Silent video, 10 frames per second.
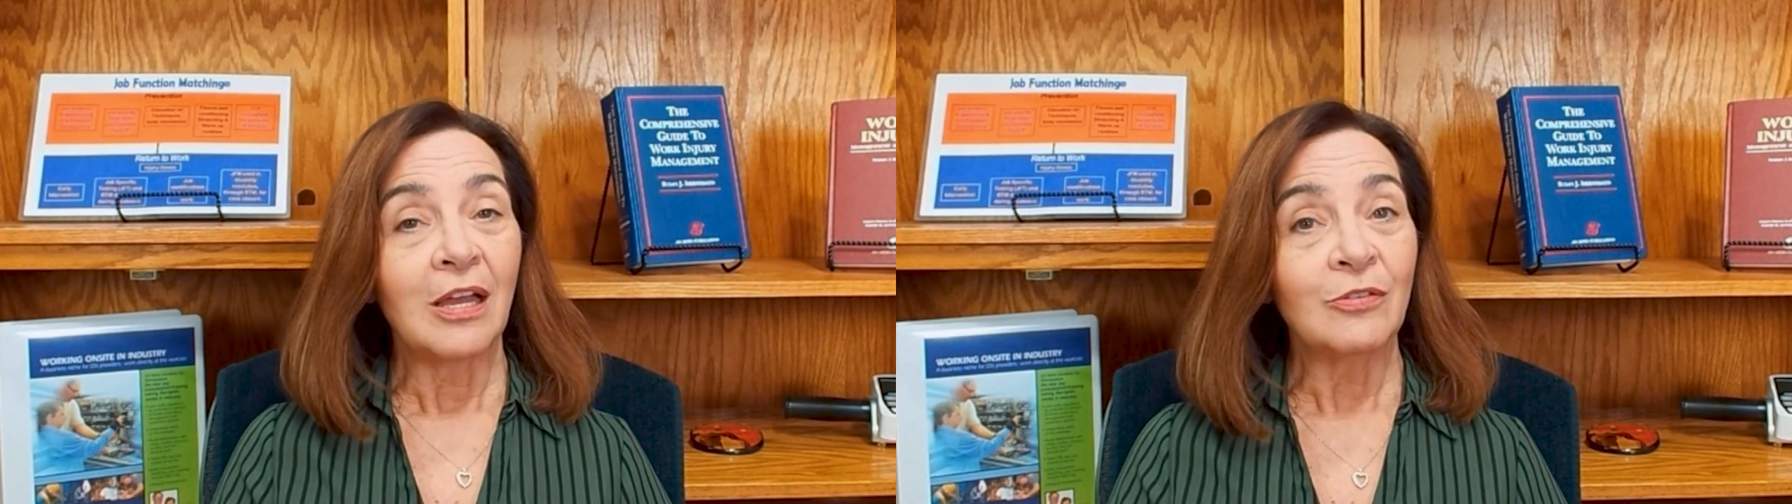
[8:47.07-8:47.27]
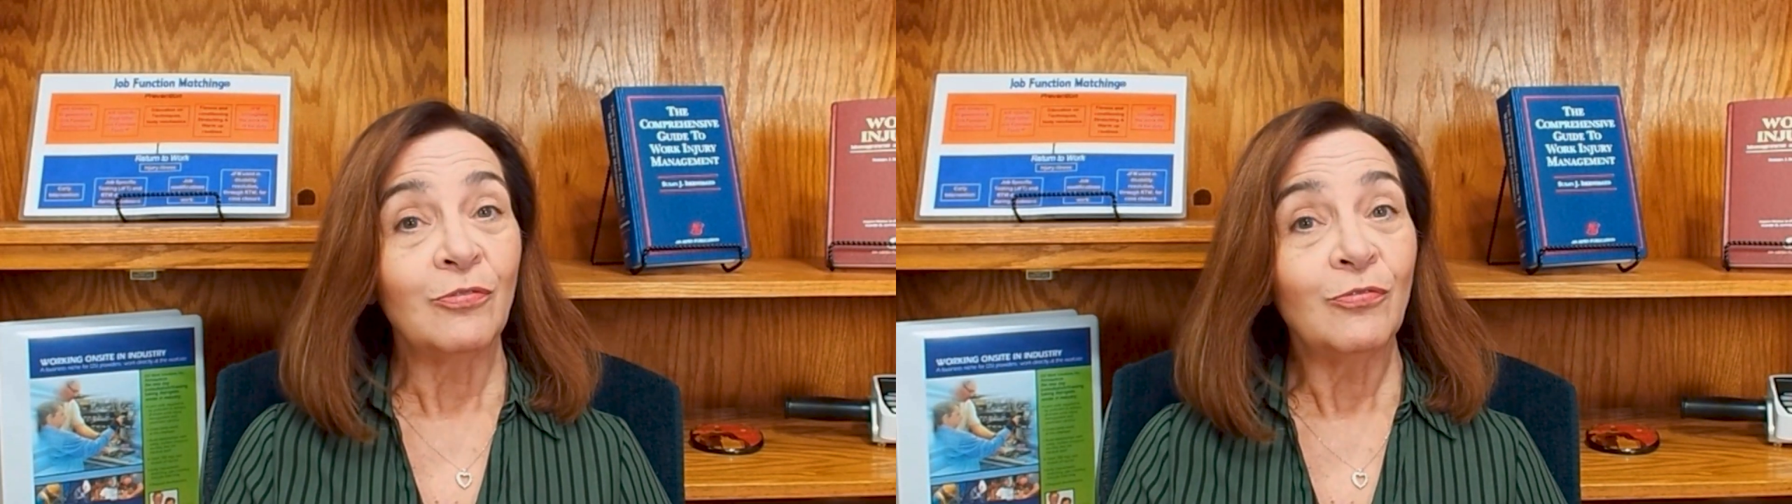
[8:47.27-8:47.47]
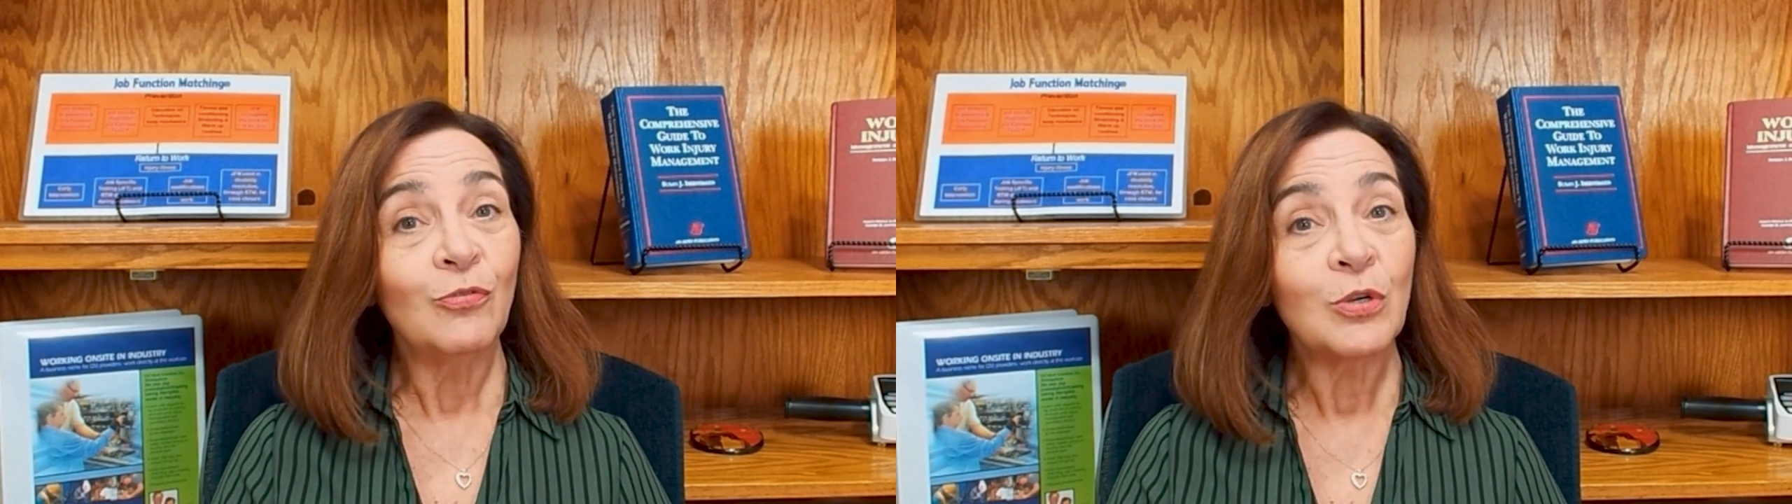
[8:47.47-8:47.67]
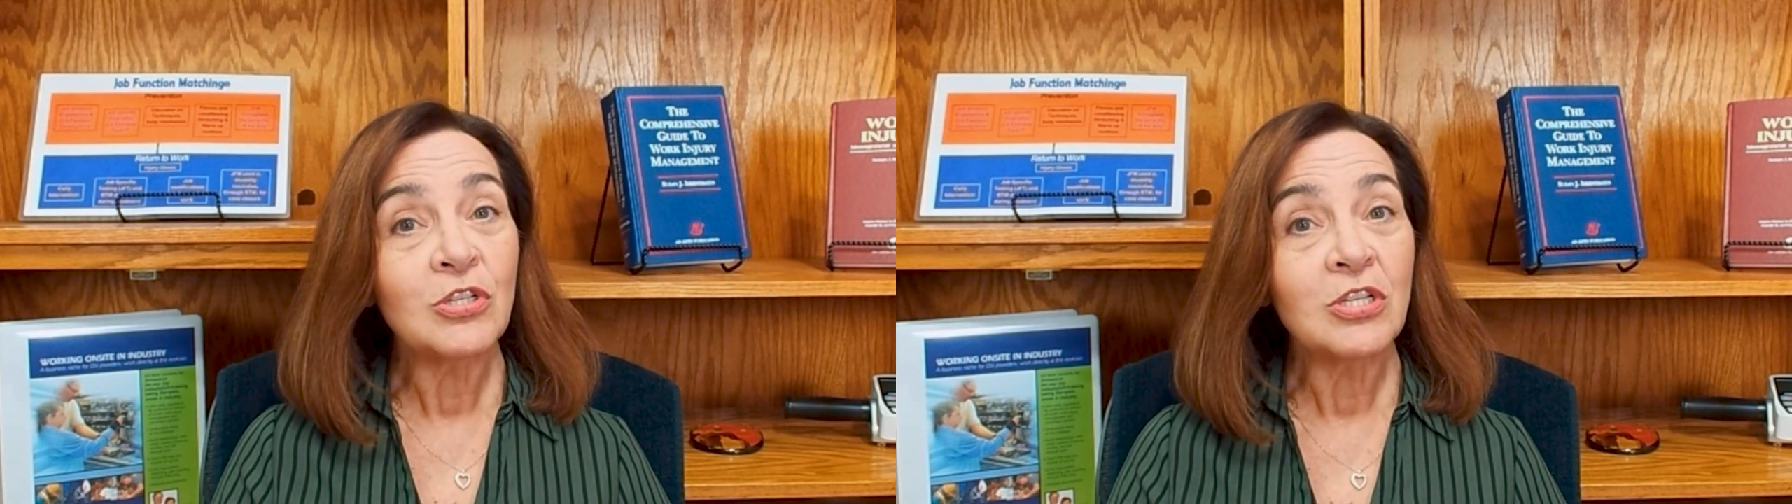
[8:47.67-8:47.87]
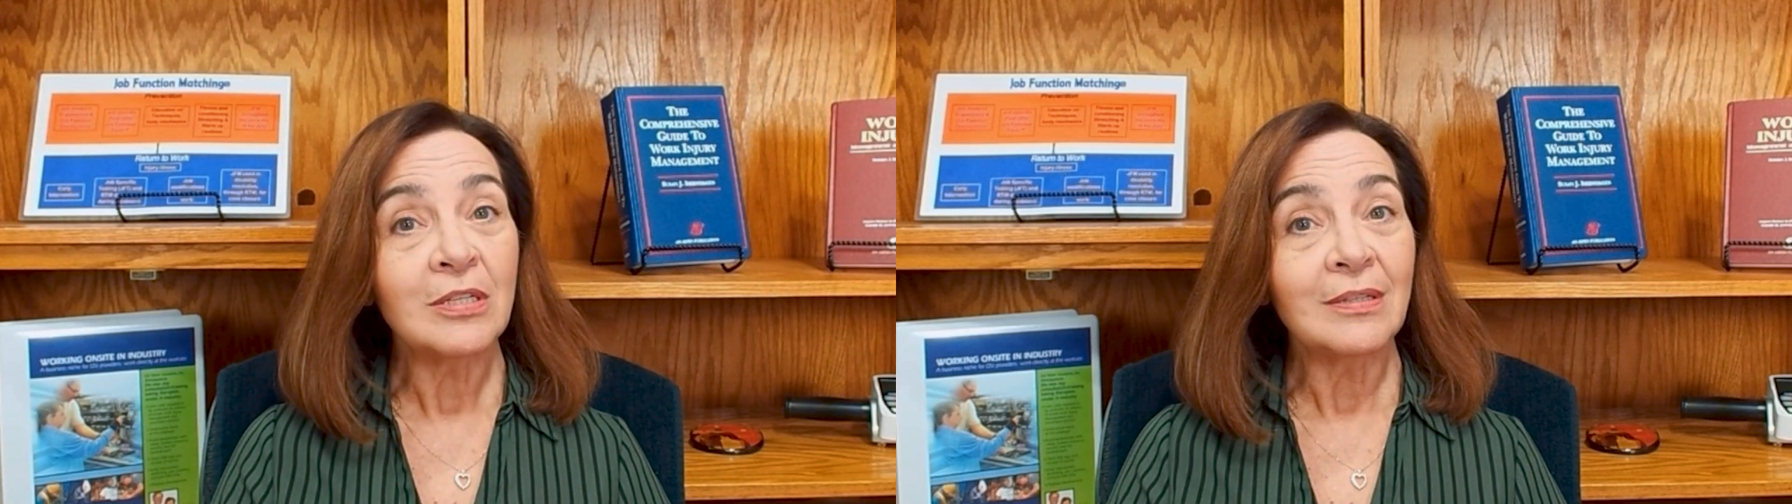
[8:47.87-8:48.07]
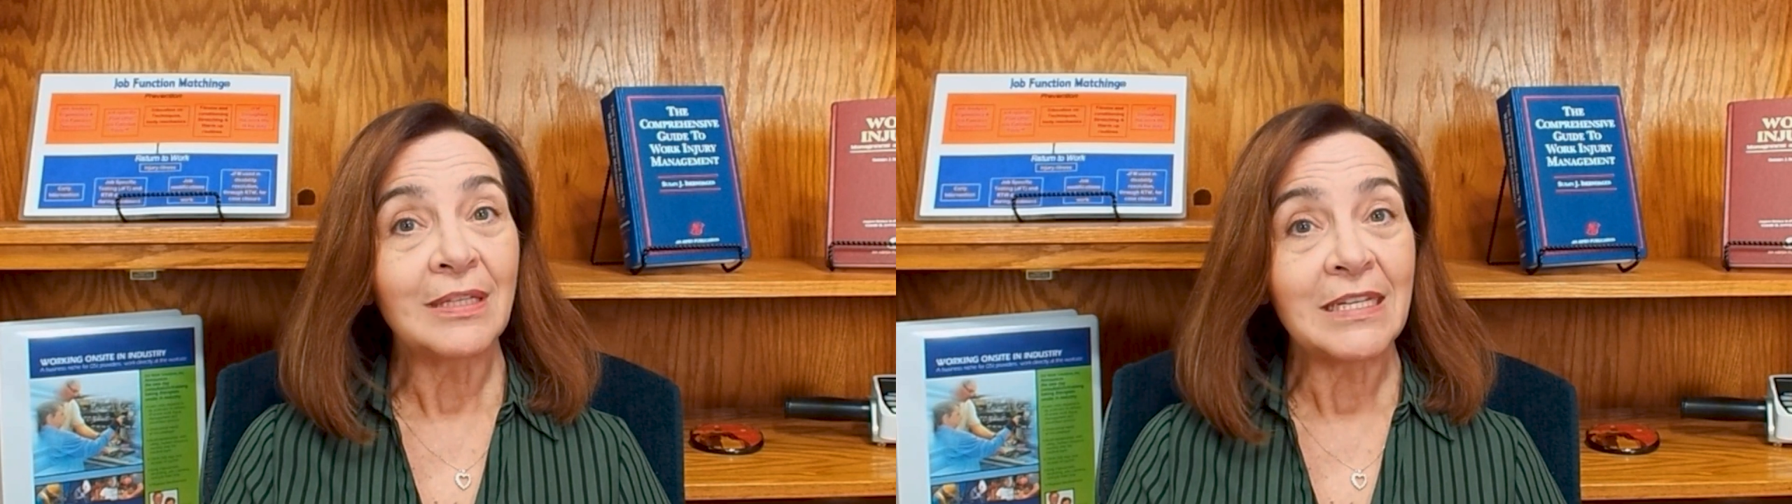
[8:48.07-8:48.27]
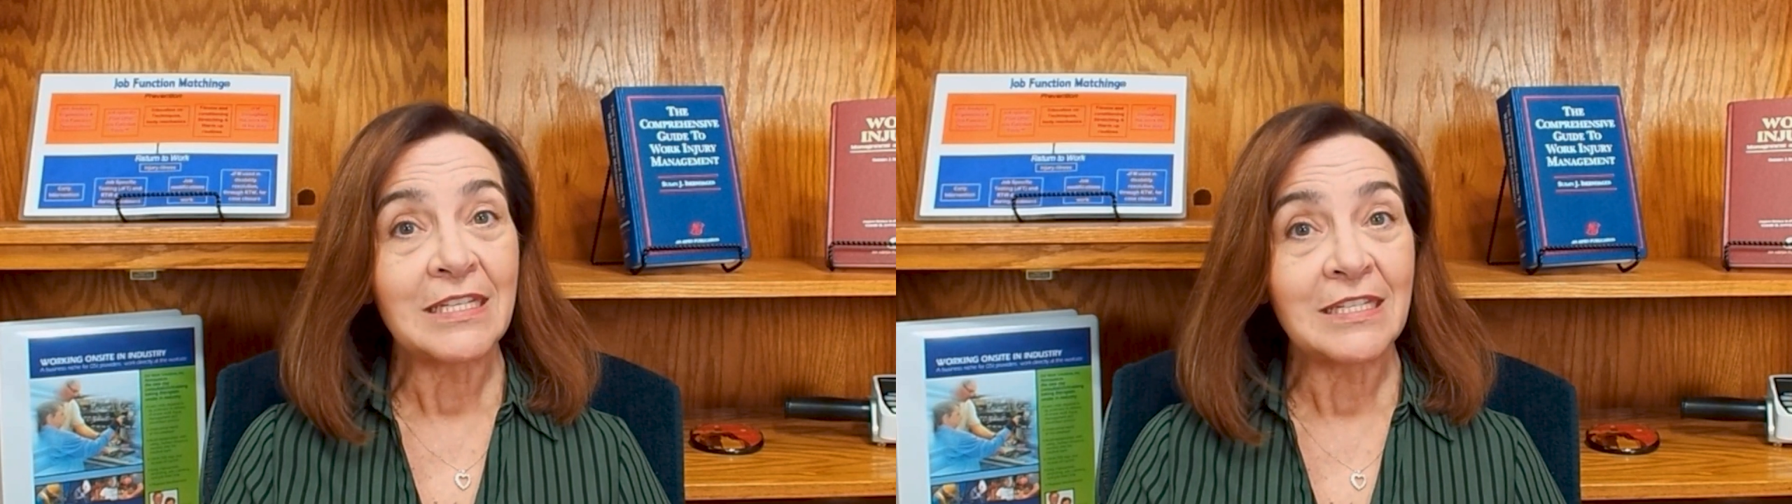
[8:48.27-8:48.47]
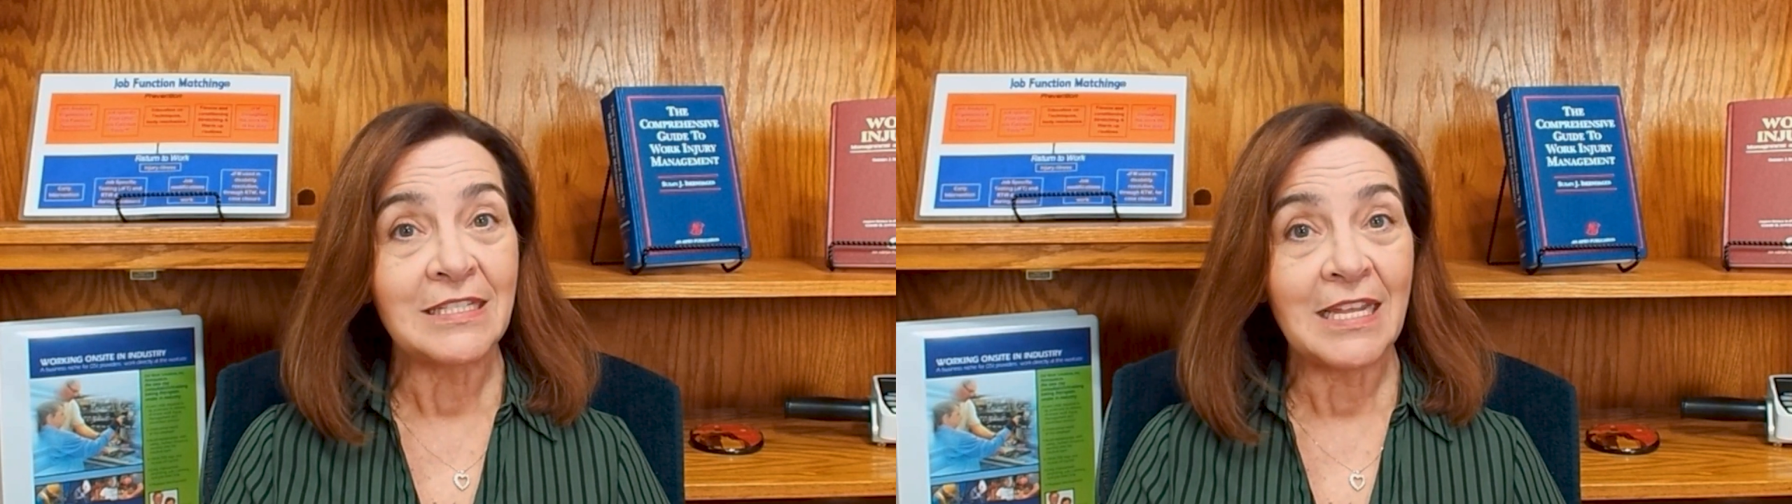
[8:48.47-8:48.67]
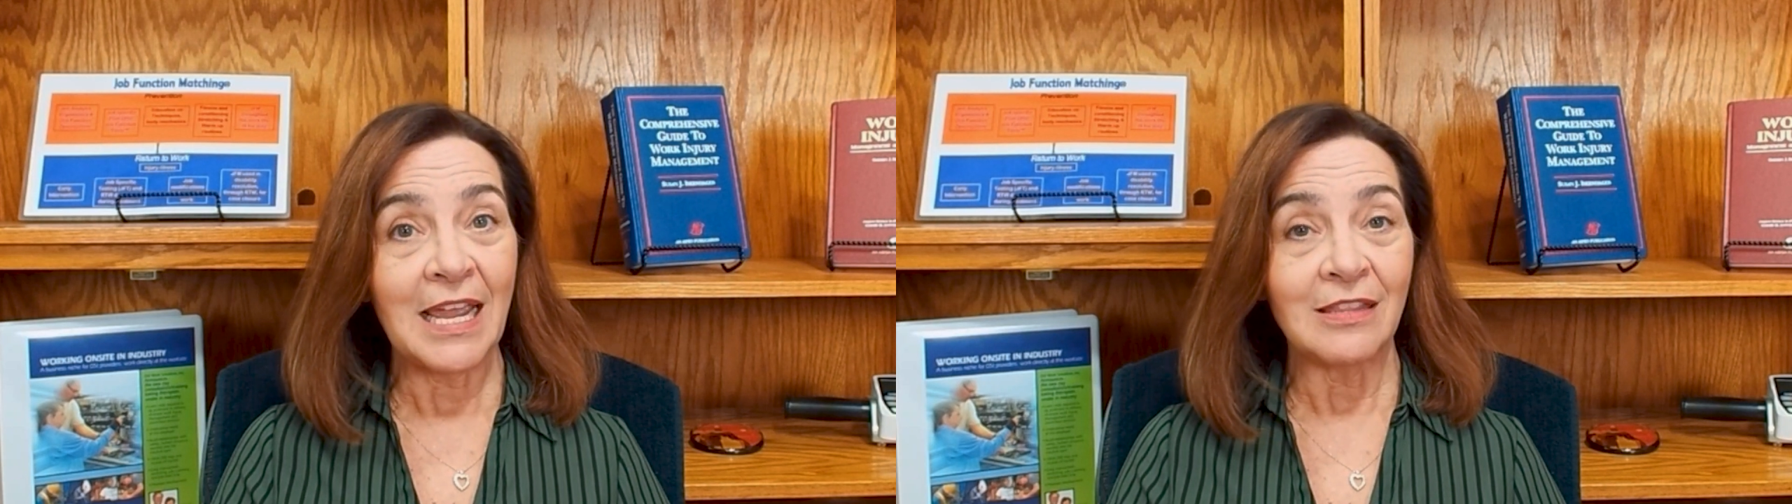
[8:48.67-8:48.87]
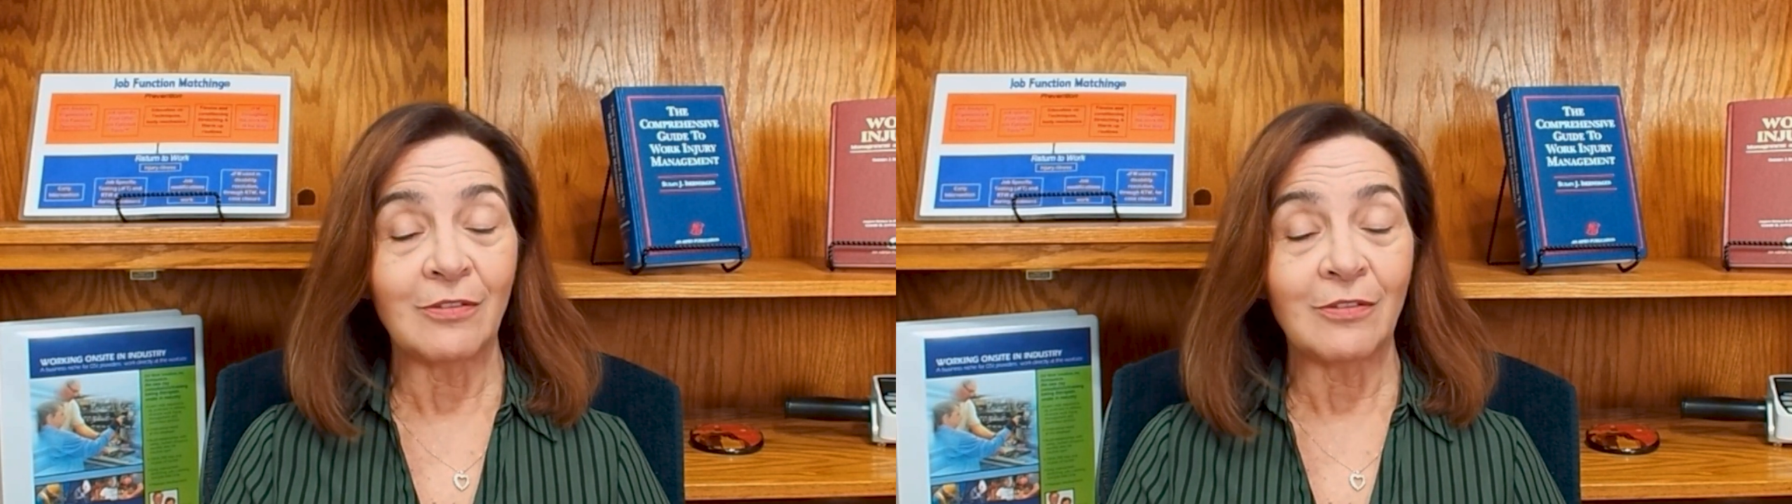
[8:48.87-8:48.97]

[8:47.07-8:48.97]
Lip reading: Unfortunately, today,